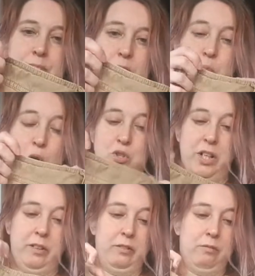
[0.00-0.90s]
washing
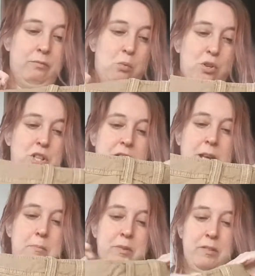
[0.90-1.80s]
them
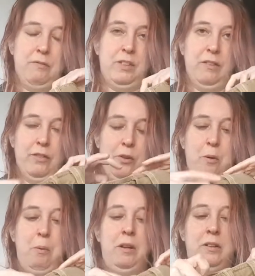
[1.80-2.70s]
and I've given up.